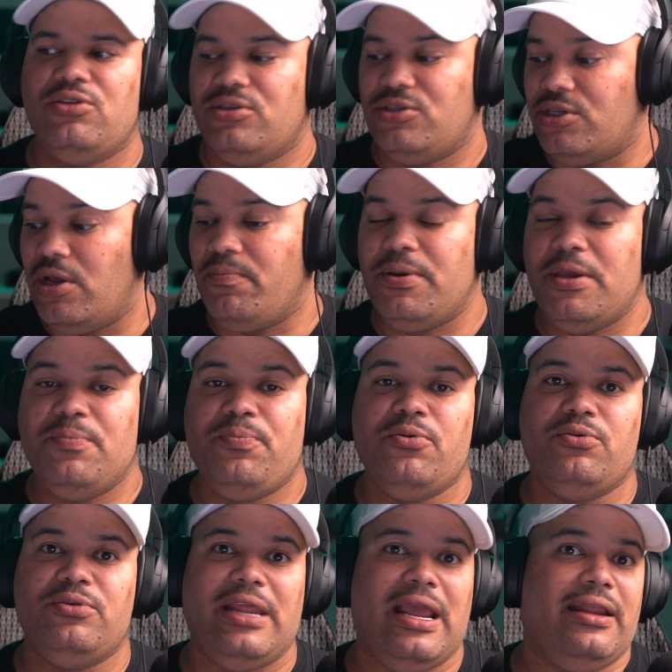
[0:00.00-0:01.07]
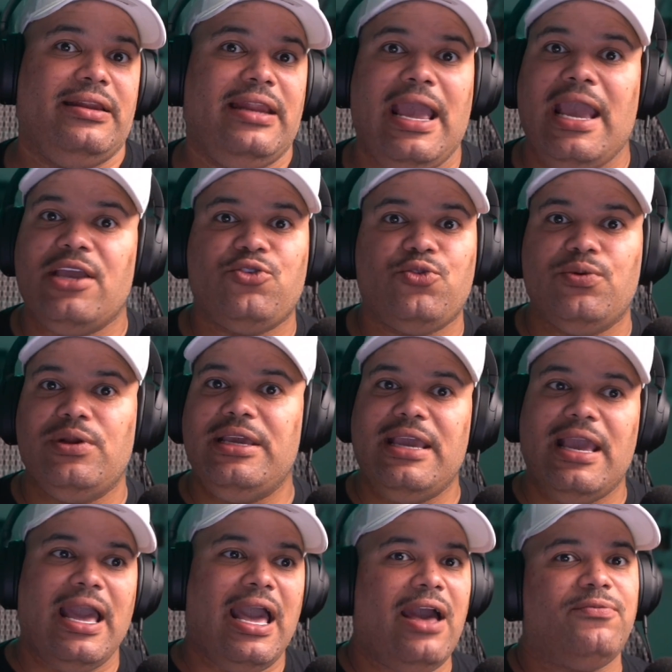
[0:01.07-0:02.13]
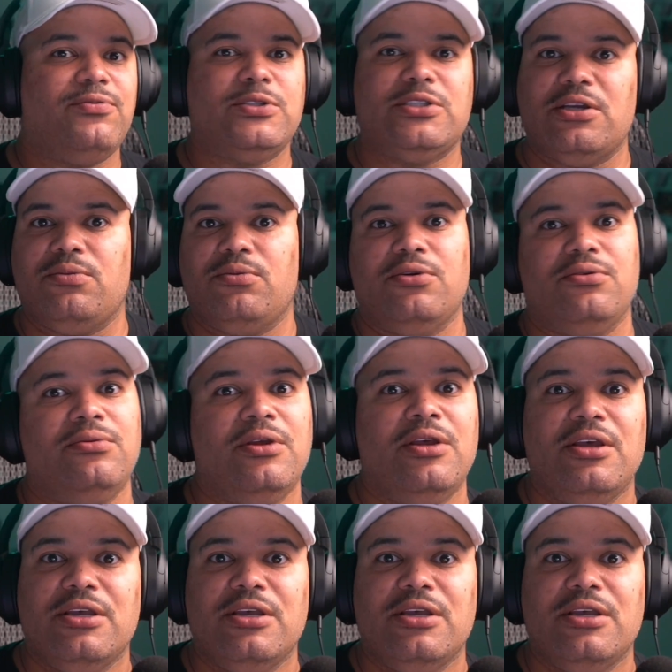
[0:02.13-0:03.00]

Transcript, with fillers: Some people that naturally have some